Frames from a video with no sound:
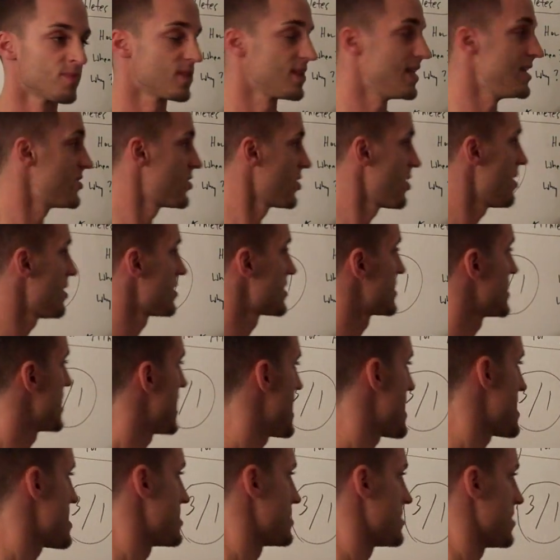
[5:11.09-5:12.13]
These are all
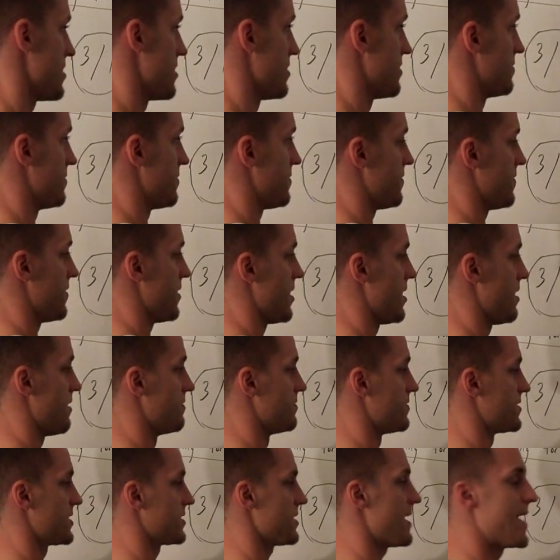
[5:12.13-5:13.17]
signs
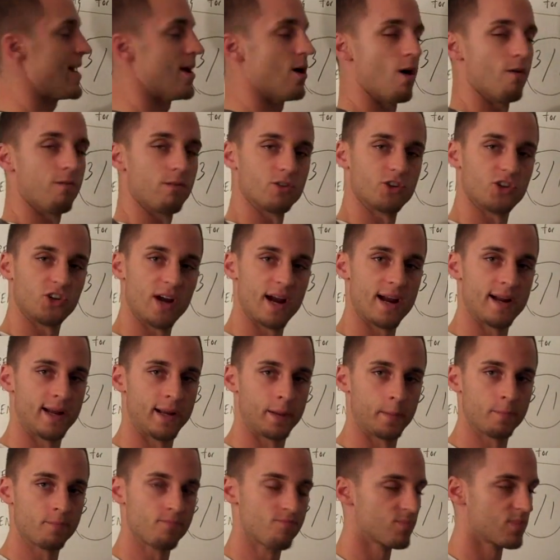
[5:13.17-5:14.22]
of slight overtraining.